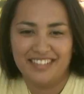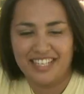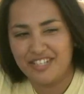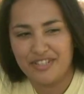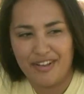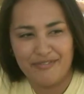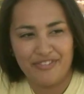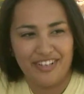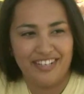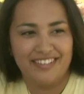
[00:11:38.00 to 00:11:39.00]
The kids are having
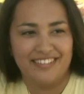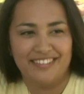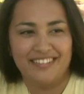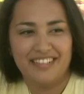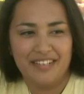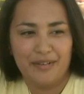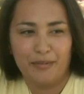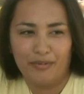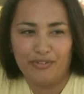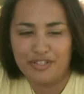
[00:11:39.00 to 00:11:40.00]
fun, and
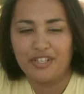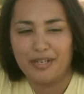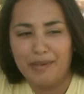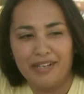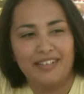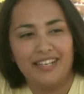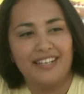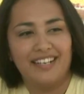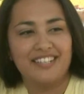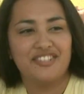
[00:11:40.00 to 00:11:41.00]
we'll for sure come out
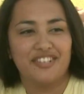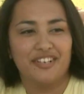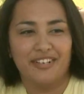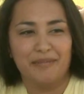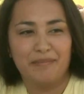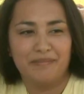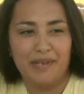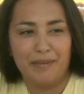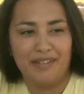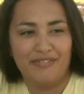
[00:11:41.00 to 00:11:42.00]
again next year and
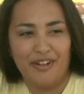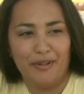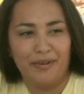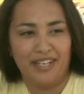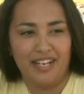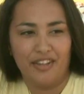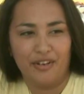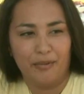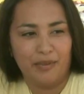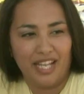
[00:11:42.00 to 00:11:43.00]
probably following and
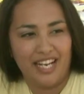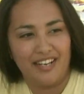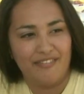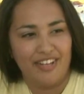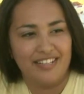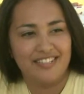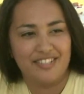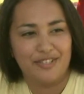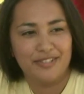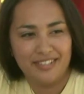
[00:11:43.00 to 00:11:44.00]
other related
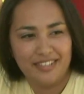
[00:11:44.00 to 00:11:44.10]
events too.